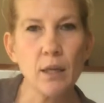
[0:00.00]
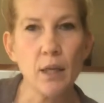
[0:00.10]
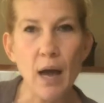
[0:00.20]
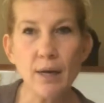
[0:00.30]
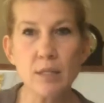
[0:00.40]

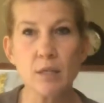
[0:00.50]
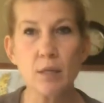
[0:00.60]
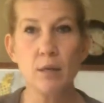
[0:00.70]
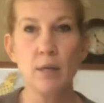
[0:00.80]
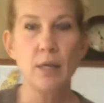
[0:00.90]
clocks.
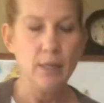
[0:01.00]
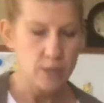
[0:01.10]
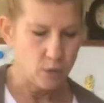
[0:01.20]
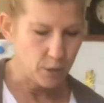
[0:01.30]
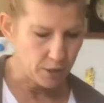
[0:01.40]

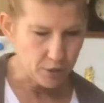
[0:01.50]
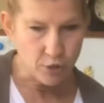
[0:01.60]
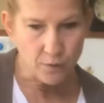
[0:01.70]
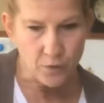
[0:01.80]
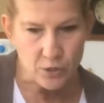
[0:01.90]
So here's your
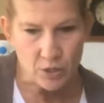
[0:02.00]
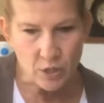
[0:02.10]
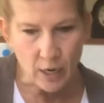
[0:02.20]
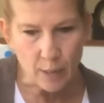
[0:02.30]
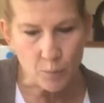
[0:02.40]
first
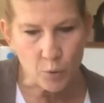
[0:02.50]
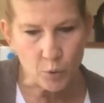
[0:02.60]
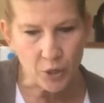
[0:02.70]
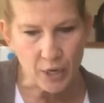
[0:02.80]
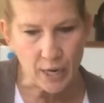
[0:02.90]
time. You're
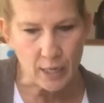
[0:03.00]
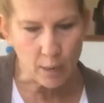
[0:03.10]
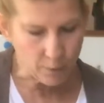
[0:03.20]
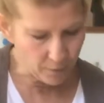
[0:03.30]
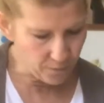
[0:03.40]
looking at
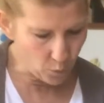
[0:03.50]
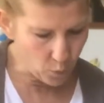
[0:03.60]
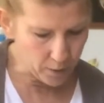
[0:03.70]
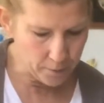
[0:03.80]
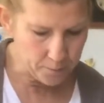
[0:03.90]
number
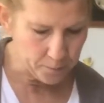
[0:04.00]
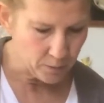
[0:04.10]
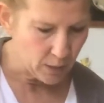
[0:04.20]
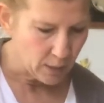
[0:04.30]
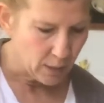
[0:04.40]
4.
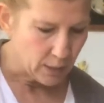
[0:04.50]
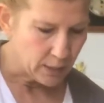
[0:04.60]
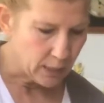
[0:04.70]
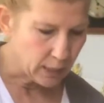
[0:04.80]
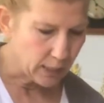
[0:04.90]

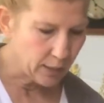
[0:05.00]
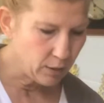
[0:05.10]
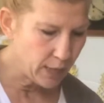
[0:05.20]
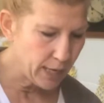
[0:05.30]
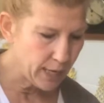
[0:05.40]
The little
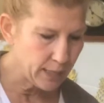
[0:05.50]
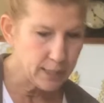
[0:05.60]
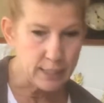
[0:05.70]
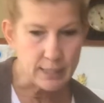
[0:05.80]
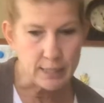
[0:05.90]
hand
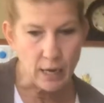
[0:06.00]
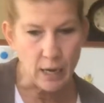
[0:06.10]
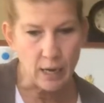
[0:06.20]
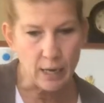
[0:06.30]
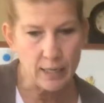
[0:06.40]
is
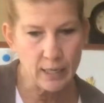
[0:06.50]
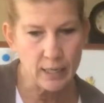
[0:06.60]
on